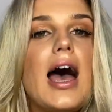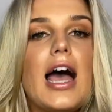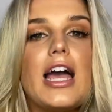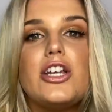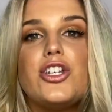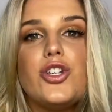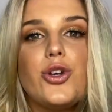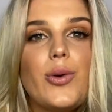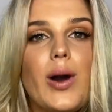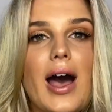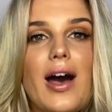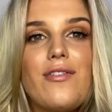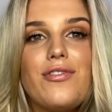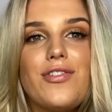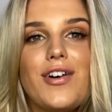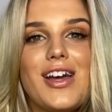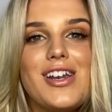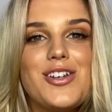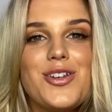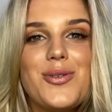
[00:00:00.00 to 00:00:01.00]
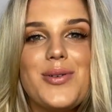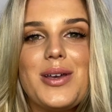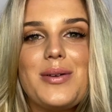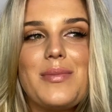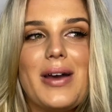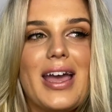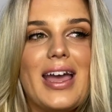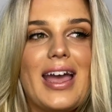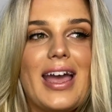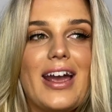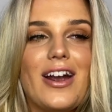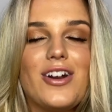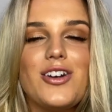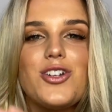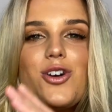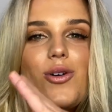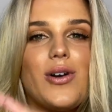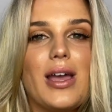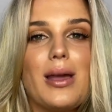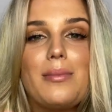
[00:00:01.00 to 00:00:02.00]
I do have fun doing my hair,
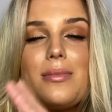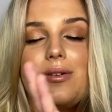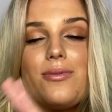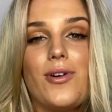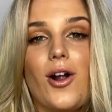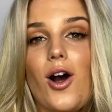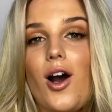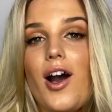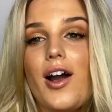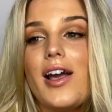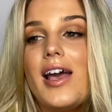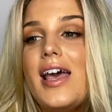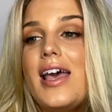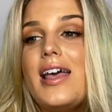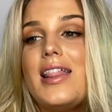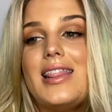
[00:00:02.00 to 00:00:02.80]
don't get me wrong.